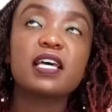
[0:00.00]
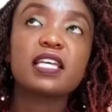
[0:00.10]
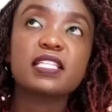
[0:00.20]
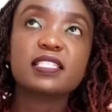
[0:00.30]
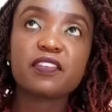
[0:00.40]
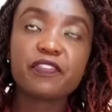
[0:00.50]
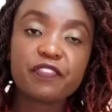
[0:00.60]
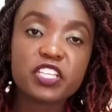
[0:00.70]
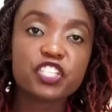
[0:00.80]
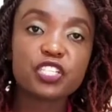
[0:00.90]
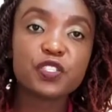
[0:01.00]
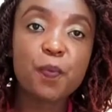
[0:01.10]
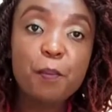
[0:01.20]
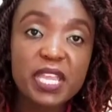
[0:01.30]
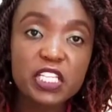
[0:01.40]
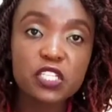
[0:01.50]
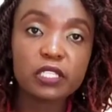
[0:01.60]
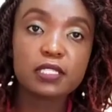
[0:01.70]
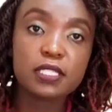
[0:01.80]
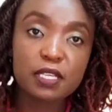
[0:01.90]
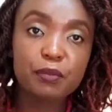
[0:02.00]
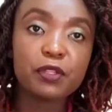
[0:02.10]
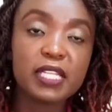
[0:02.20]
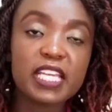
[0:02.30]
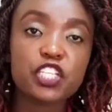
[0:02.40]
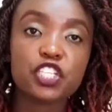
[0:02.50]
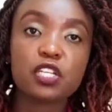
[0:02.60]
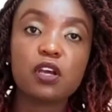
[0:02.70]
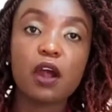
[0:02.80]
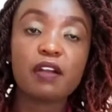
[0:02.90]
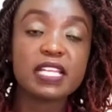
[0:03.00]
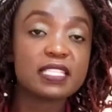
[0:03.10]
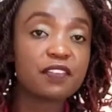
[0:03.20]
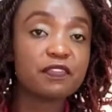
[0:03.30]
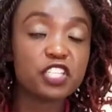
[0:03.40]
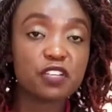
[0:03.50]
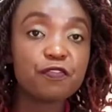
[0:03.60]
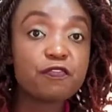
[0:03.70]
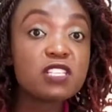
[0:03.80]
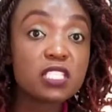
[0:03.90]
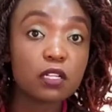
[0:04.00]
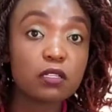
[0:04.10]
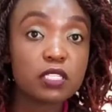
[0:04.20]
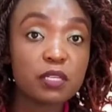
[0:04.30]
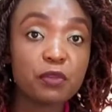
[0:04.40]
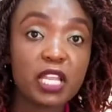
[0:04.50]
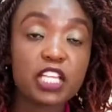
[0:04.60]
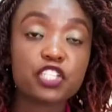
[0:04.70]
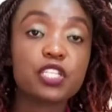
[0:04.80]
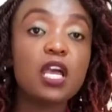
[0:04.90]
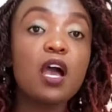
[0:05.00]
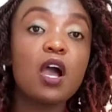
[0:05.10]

insufficient mental stimulation or insufficient physical stimulation.